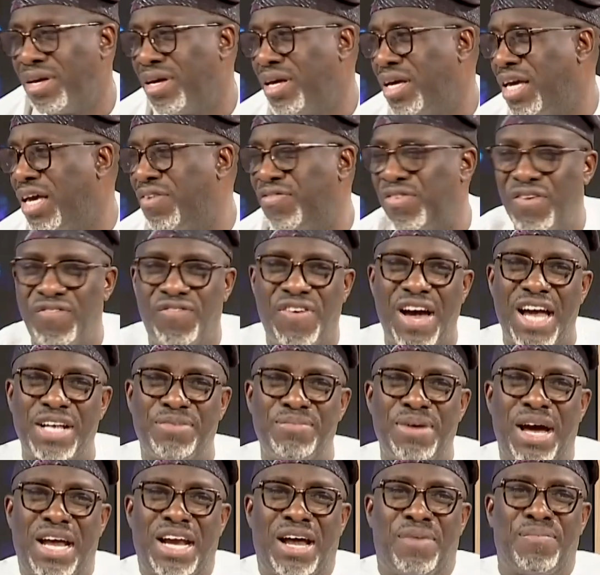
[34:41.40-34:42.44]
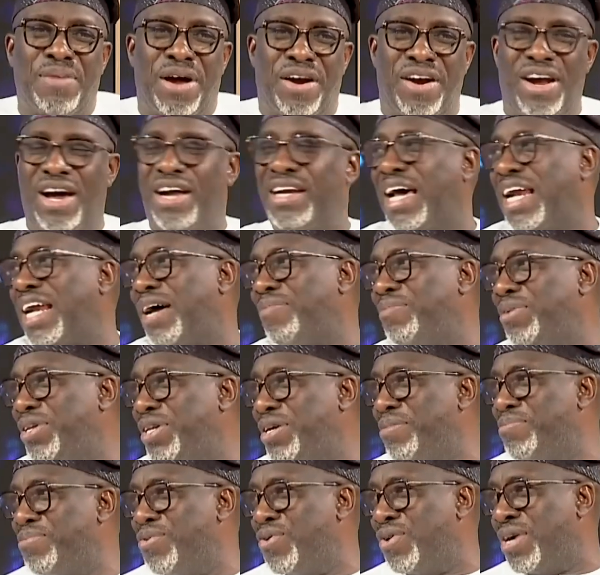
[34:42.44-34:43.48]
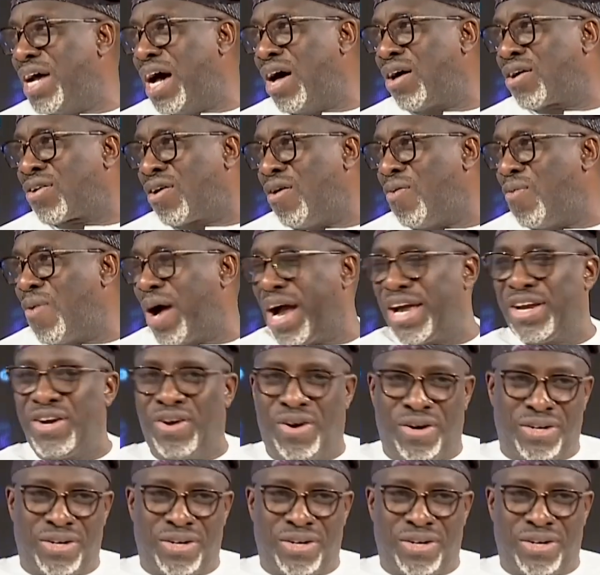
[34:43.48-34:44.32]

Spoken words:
If you invite me and I'm around and I'm in the mood, I'll come. Why not?